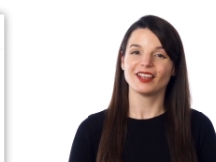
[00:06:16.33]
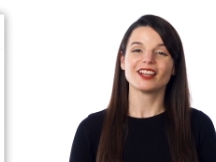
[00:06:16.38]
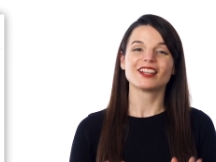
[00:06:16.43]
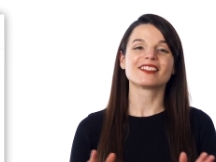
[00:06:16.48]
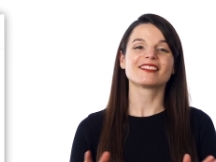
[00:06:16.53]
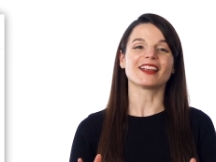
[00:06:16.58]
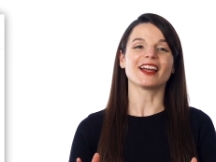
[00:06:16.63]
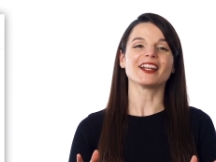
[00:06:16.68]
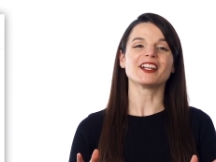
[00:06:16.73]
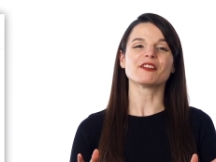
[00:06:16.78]

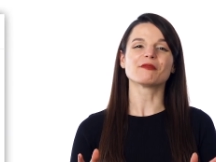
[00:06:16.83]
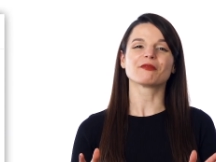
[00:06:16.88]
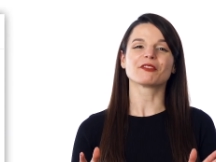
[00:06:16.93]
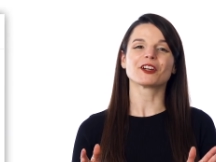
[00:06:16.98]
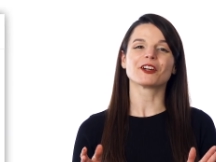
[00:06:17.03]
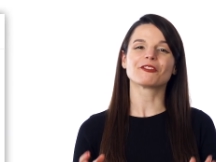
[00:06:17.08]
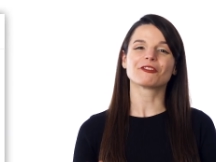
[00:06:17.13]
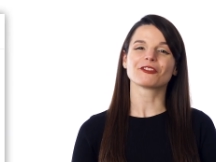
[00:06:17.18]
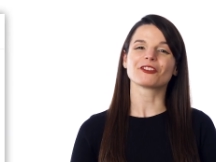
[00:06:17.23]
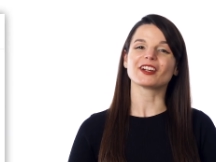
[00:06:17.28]
sign up for
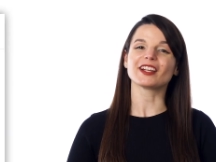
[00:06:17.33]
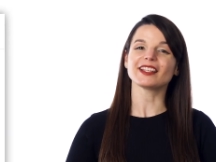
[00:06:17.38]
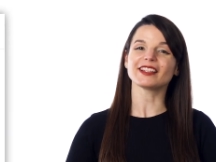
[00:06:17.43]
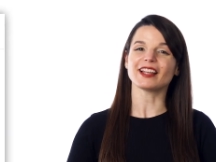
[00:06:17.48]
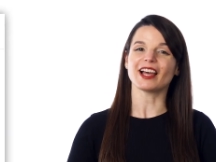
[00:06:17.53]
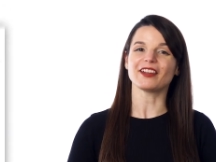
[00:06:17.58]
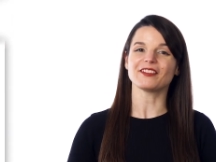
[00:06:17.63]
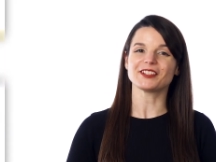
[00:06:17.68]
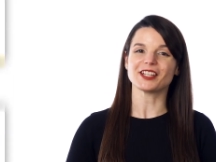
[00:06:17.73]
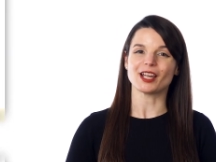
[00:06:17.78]
a free
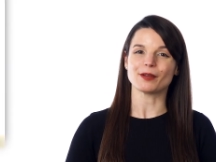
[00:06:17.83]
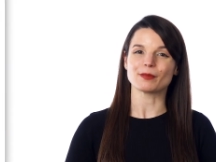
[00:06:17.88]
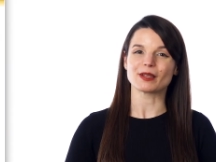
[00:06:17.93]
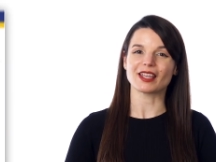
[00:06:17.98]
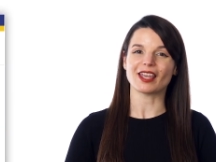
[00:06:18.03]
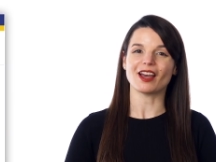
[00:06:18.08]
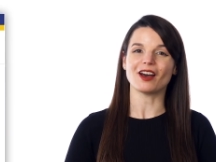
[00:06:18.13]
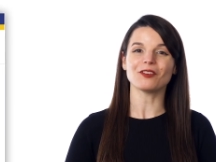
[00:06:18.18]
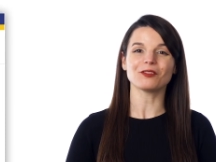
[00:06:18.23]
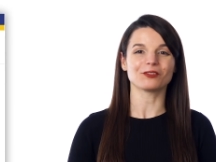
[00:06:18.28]
lifetime
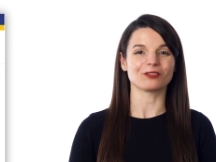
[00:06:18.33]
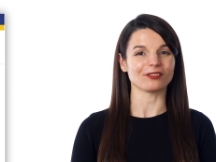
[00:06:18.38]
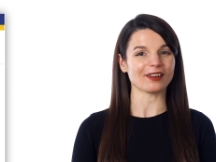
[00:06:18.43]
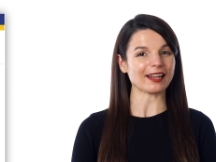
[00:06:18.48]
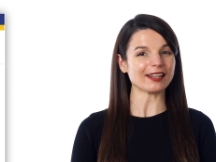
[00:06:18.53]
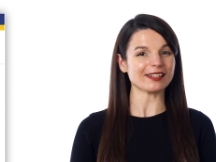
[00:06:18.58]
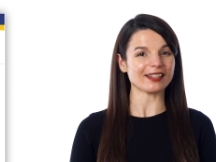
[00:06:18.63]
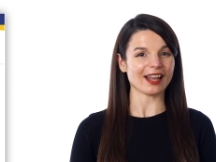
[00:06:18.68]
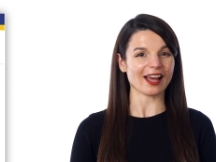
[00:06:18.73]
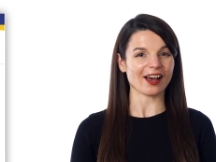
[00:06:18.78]
account
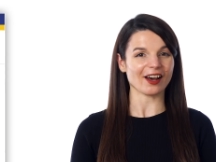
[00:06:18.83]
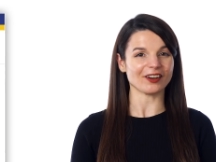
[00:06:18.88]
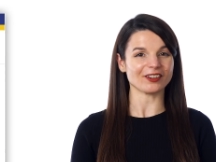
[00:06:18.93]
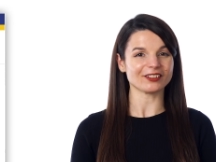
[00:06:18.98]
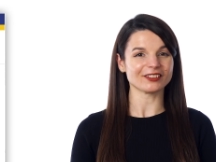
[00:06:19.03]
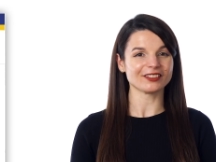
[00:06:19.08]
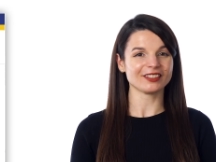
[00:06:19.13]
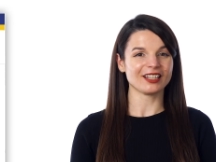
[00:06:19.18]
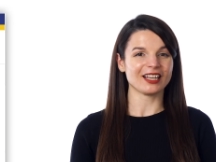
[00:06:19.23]
right now.